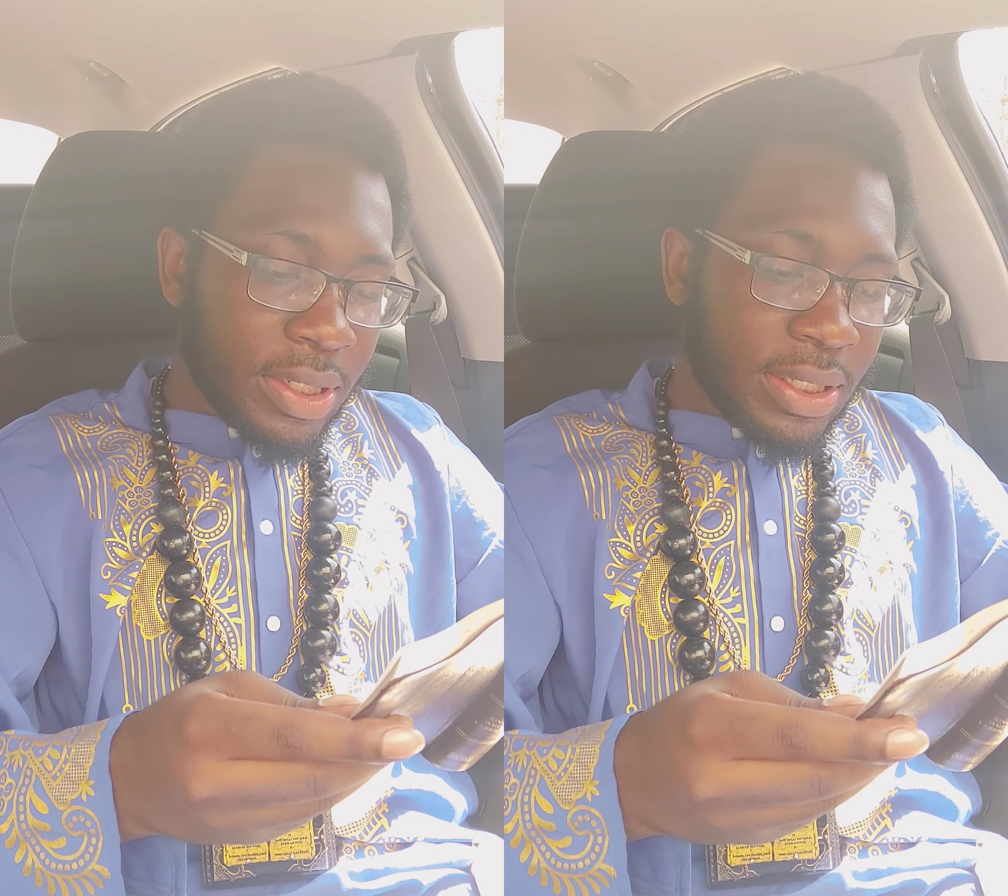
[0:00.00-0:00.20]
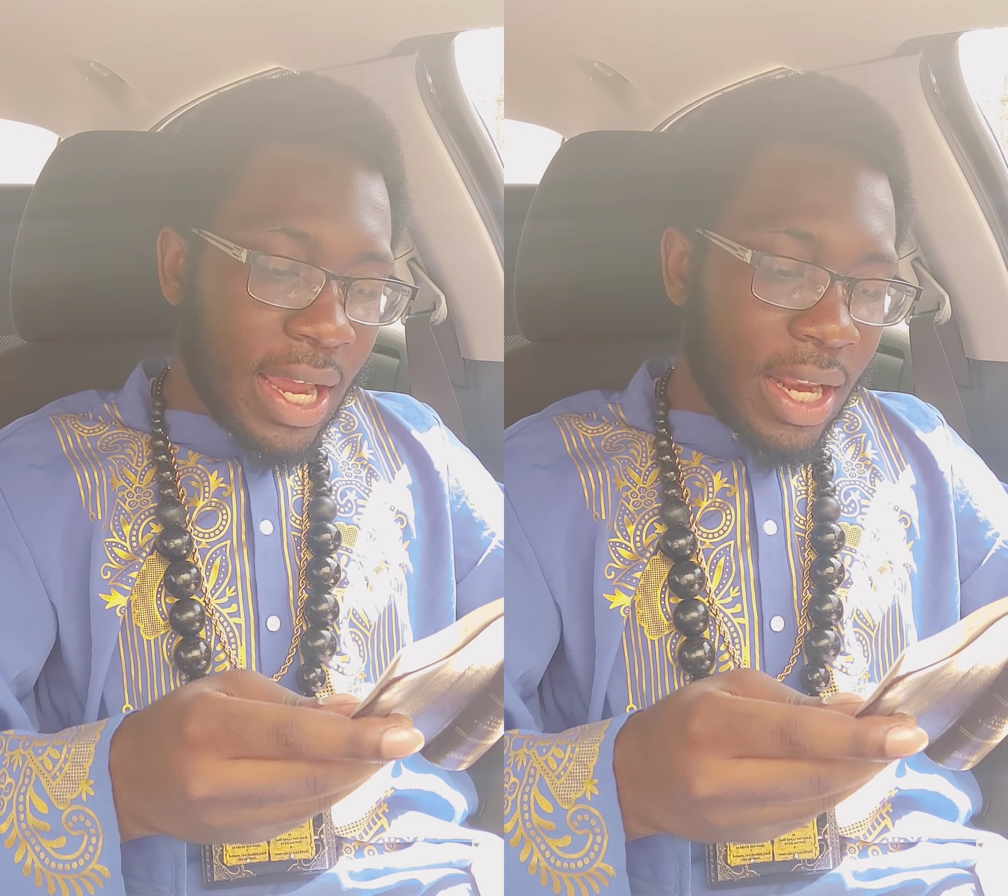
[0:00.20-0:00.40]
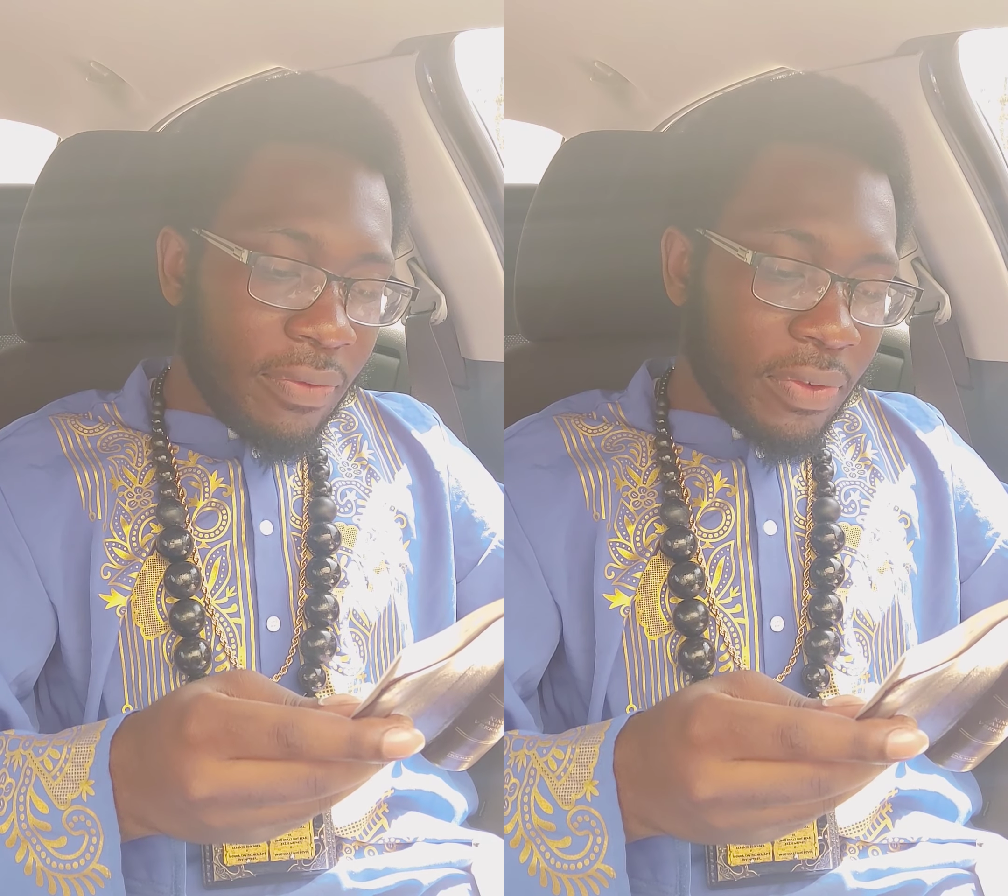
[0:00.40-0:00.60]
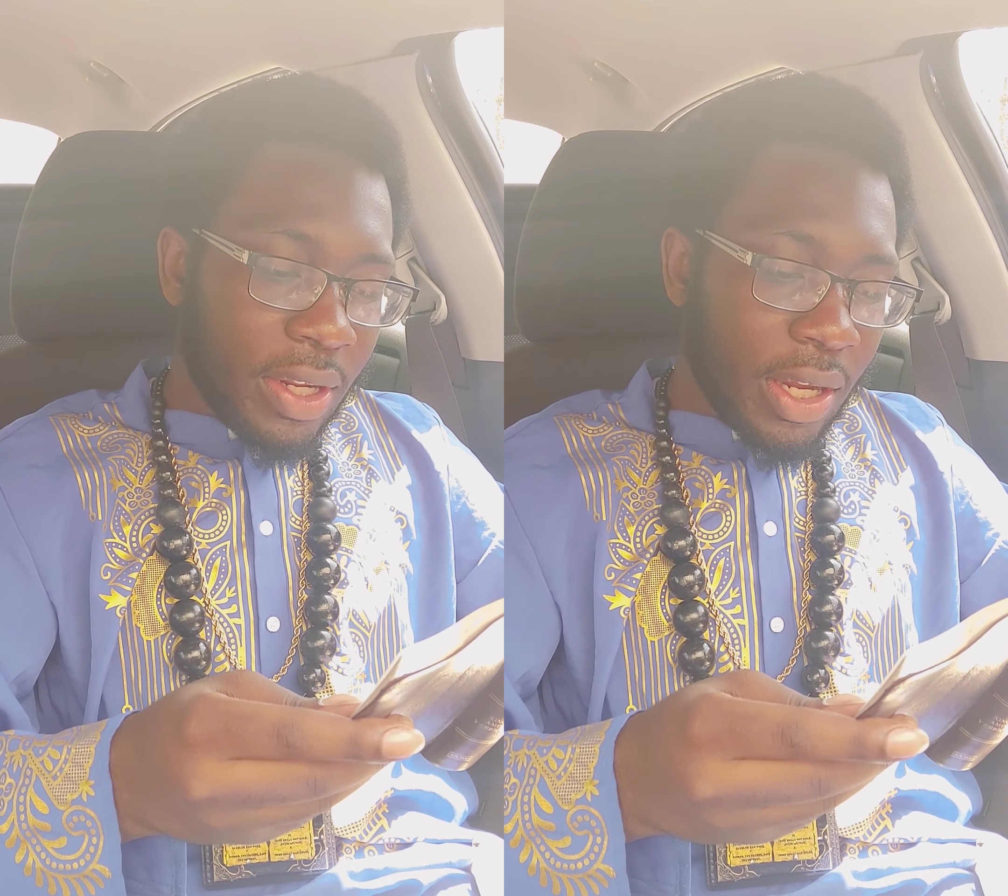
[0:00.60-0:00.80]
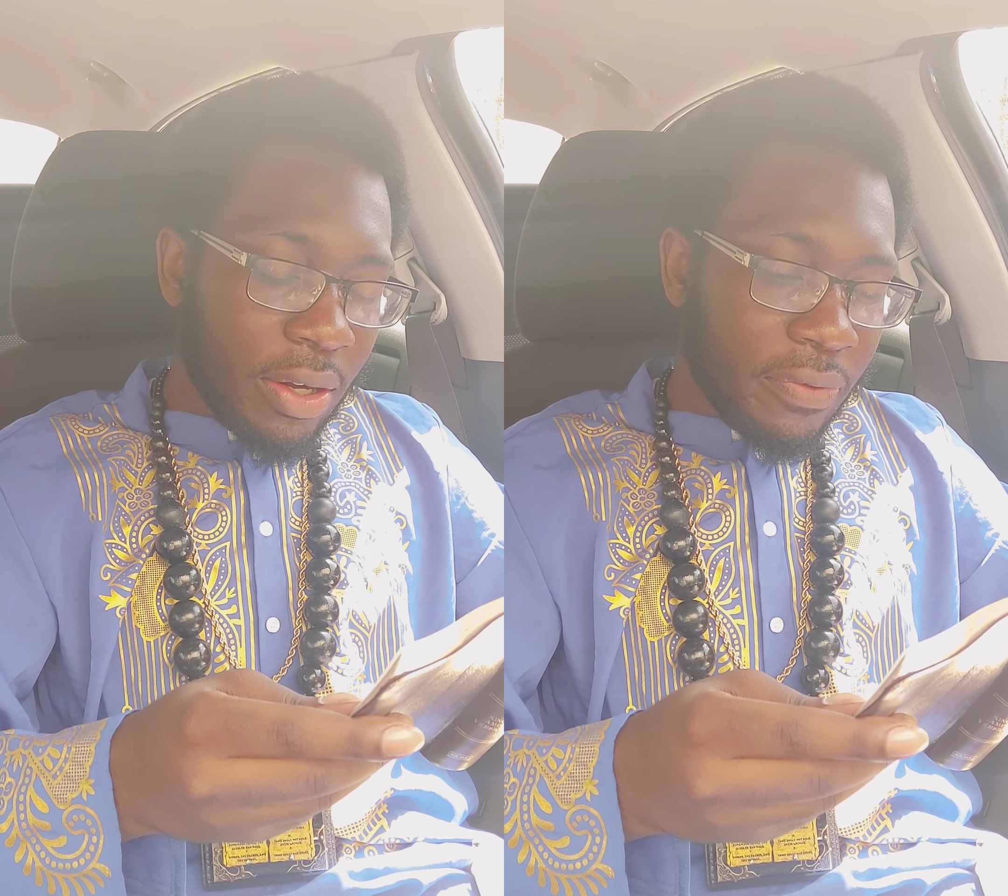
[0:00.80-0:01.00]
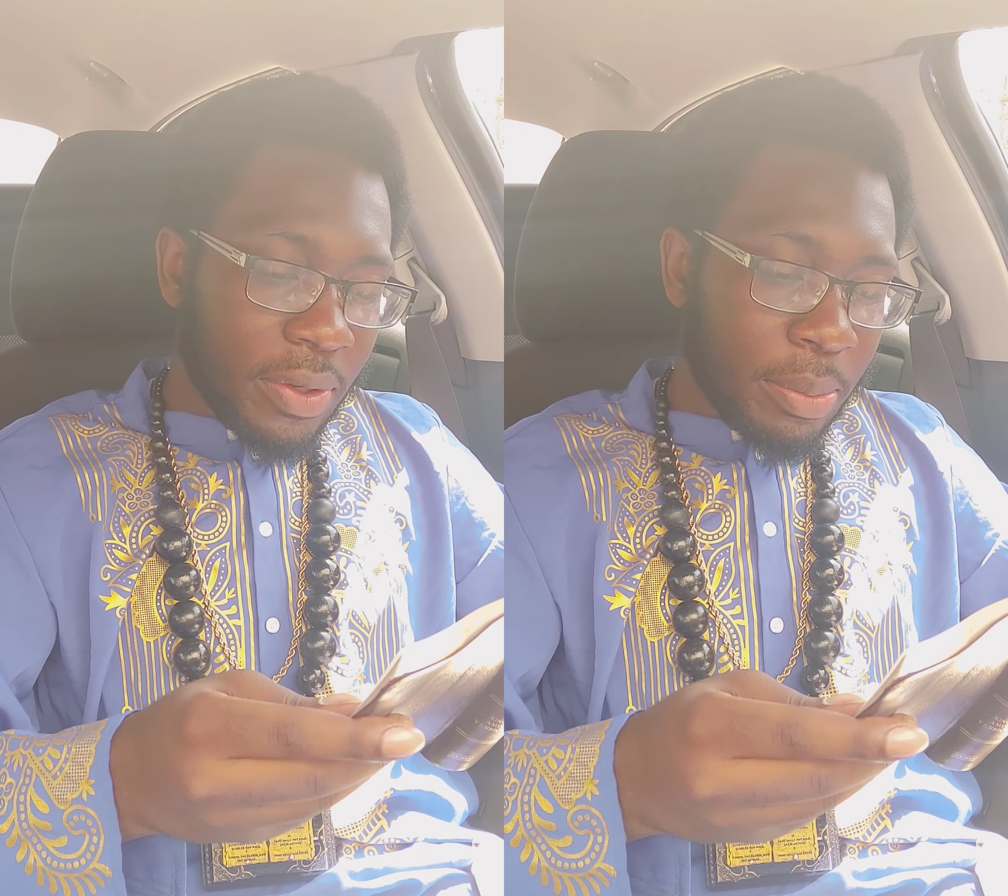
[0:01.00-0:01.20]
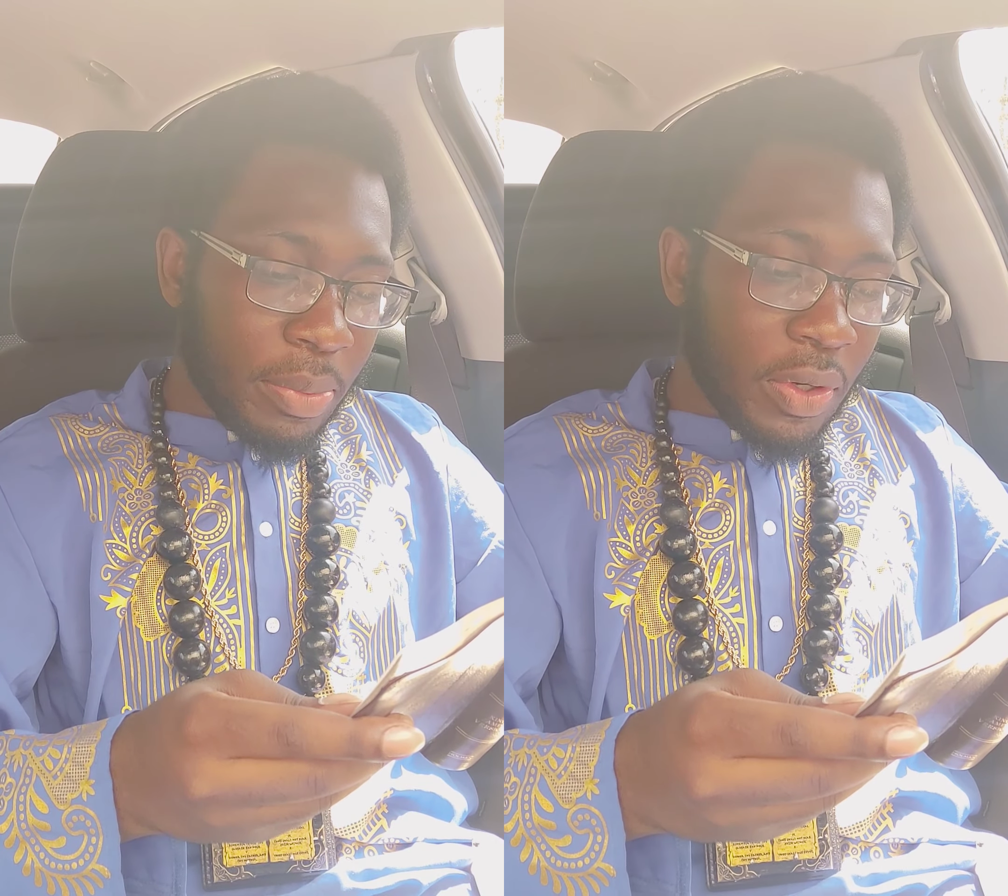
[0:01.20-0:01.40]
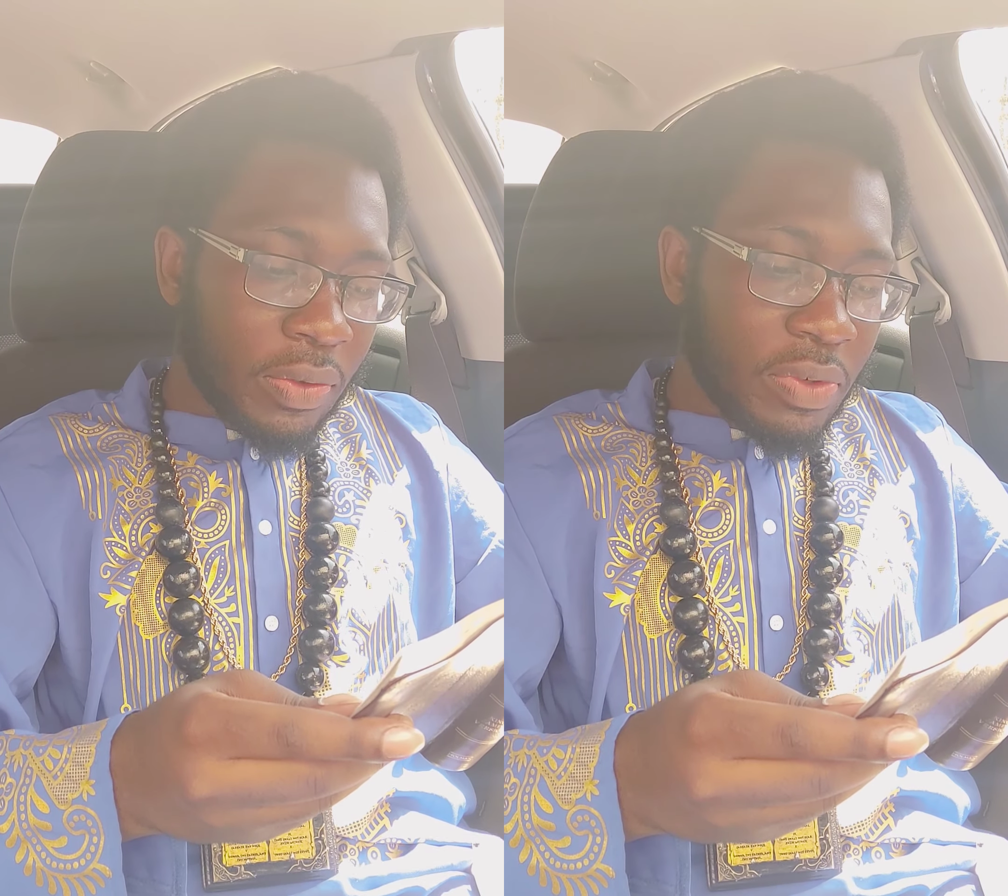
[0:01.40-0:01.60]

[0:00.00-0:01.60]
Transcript: standeth and heareth him